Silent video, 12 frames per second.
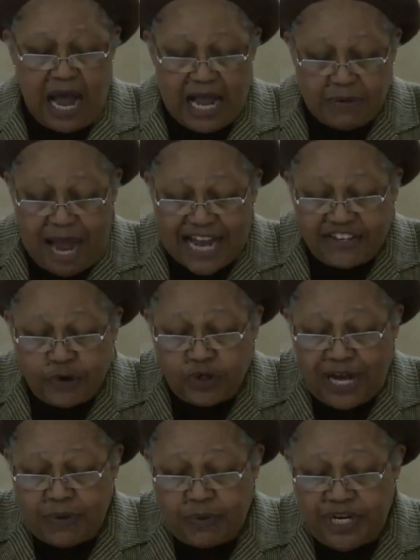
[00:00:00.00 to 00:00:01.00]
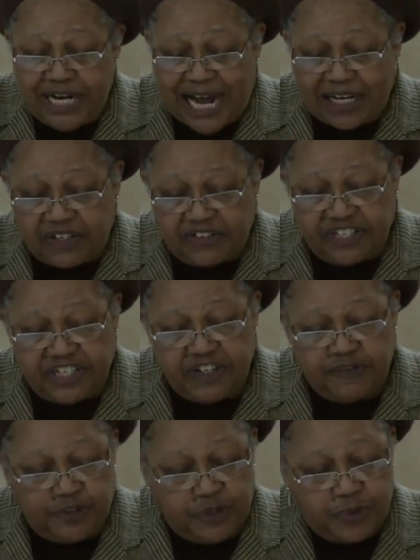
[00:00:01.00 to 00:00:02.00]
I told you I would read Article
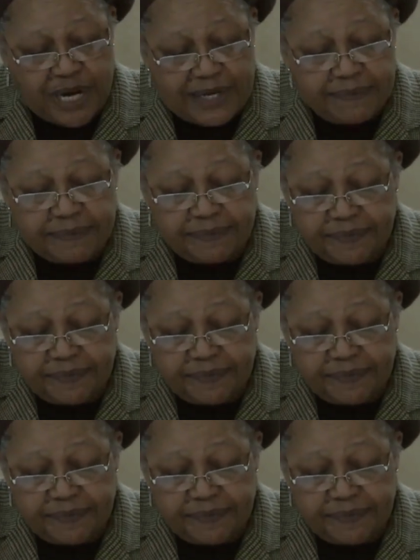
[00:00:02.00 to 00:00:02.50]
13 for you, right?